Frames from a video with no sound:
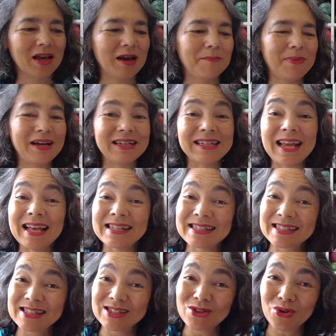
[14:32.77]
But as
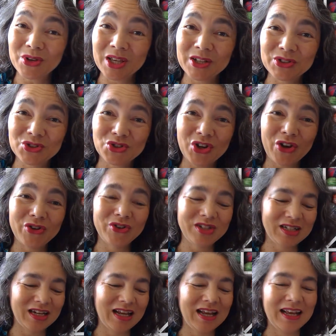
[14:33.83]
the stockings
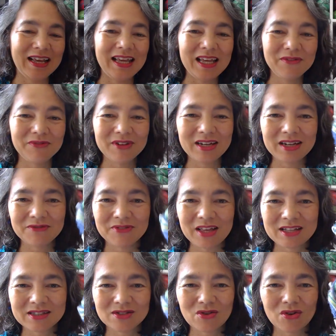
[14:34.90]
showed, even if
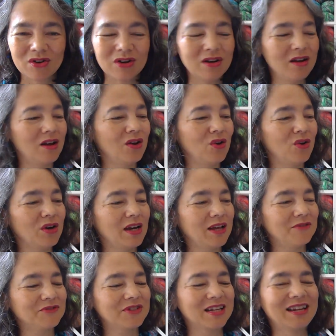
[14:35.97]
there's not a lot
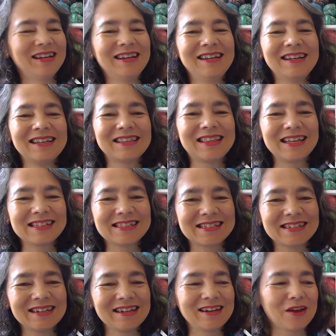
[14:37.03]
left, there's
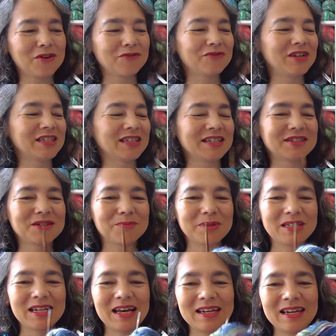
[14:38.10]
still a lot of knitting to be
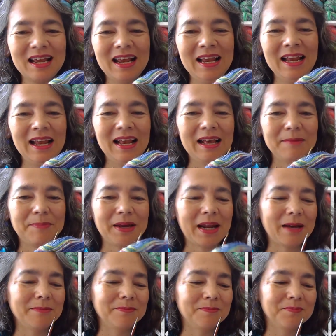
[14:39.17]
done. But
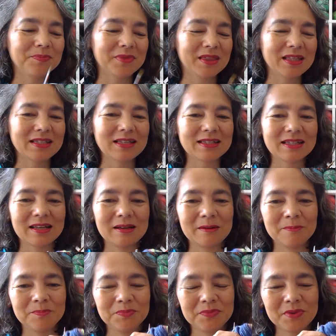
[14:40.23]
this is a
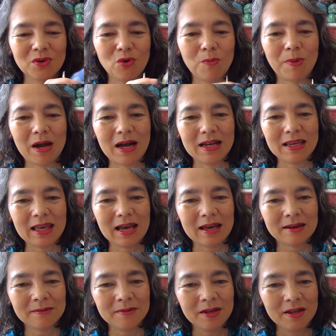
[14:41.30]
Opal
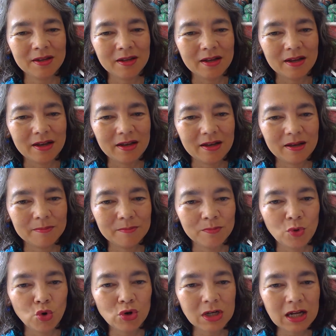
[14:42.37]
yarn
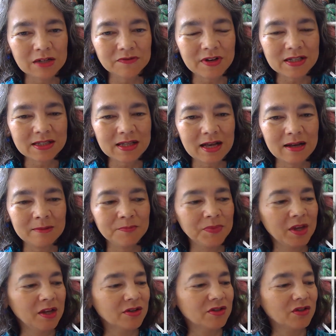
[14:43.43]
100 Wasser.
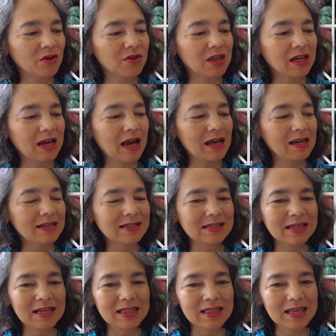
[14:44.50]
So the colors
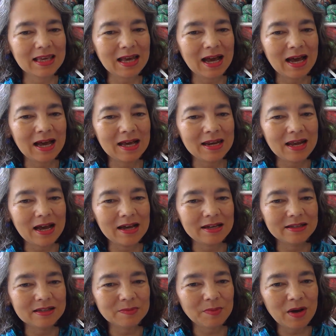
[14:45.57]
in the yarn are
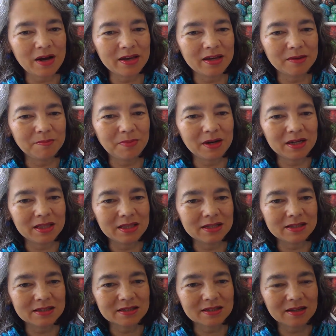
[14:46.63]
inspired by
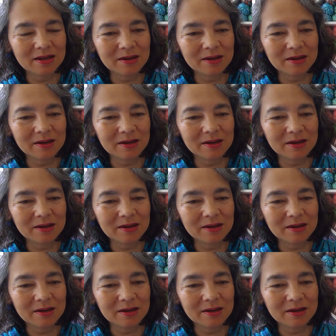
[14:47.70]
this